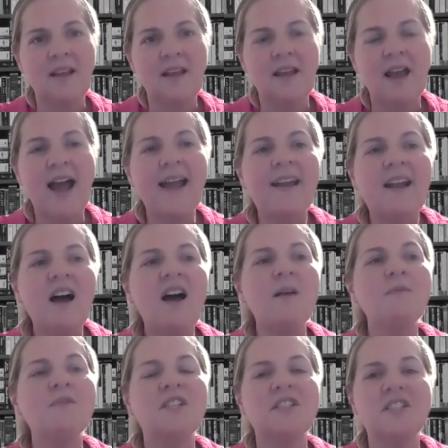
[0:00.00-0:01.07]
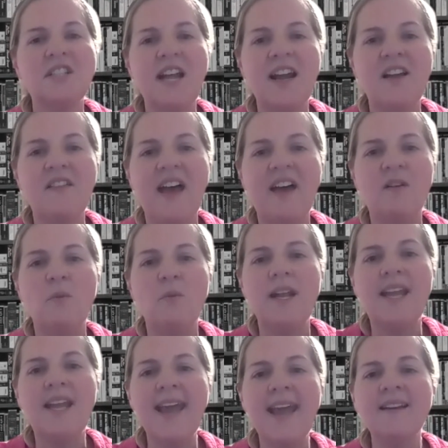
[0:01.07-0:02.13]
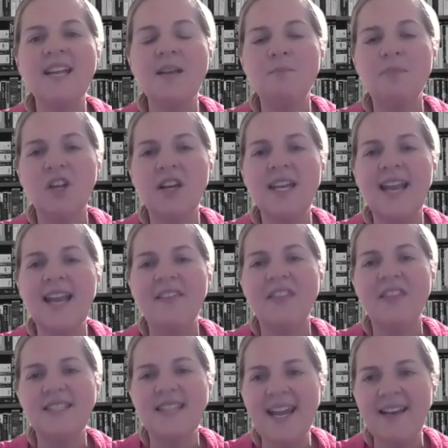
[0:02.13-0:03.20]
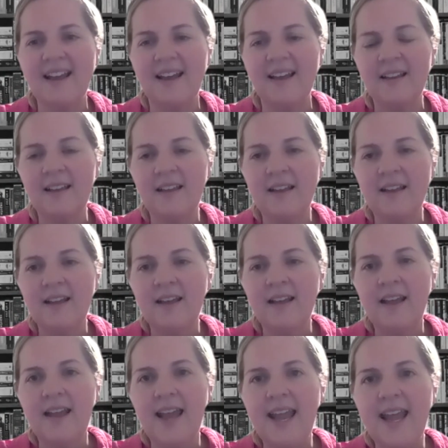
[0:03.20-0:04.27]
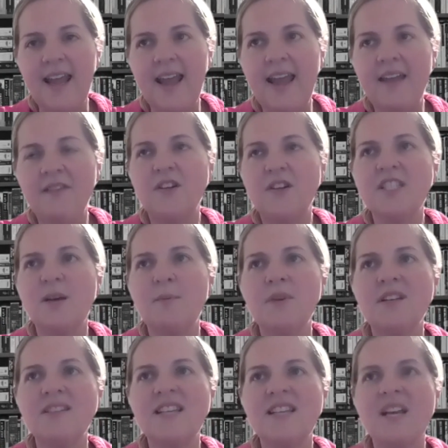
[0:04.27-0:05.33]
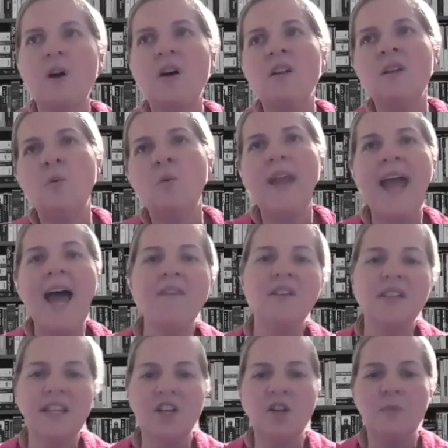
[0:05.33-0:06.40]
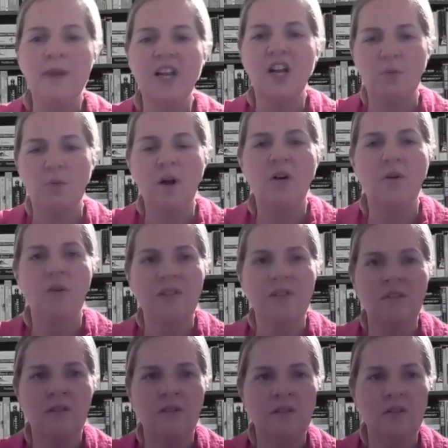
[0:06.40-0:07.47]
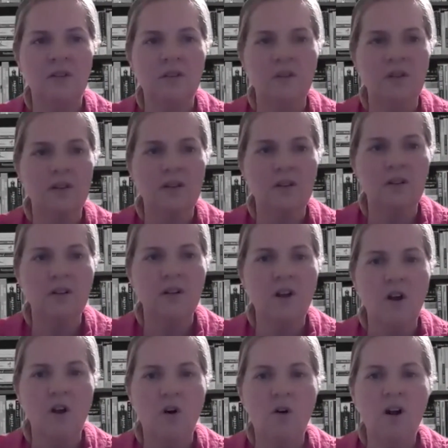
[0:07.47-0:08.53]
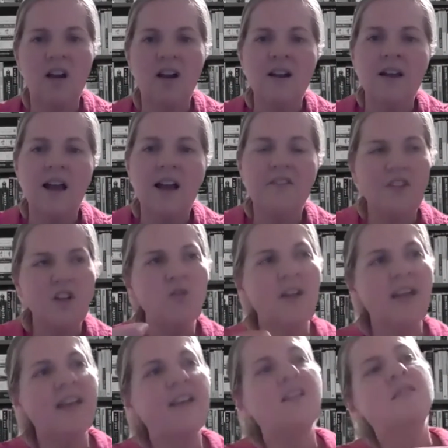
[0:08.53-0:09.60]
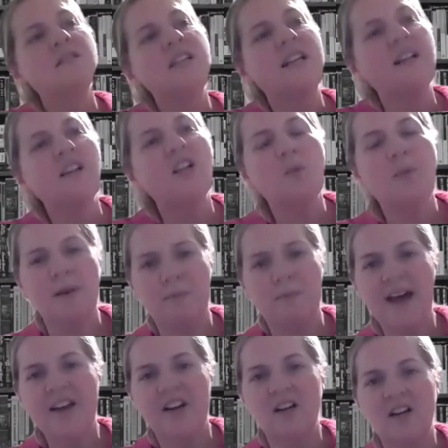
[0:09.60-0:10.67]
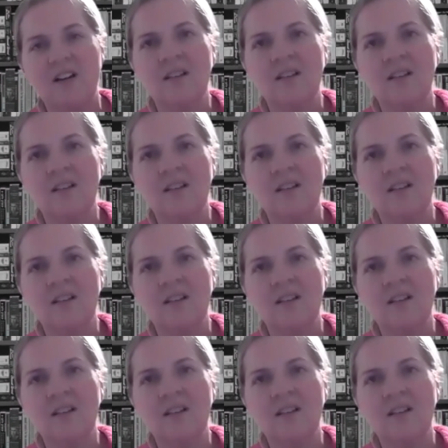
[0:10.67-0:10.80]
I come to share that we can't keep looking at the data and for someone to say, well, we have a little bit of growth, or a few kids did a little bit better.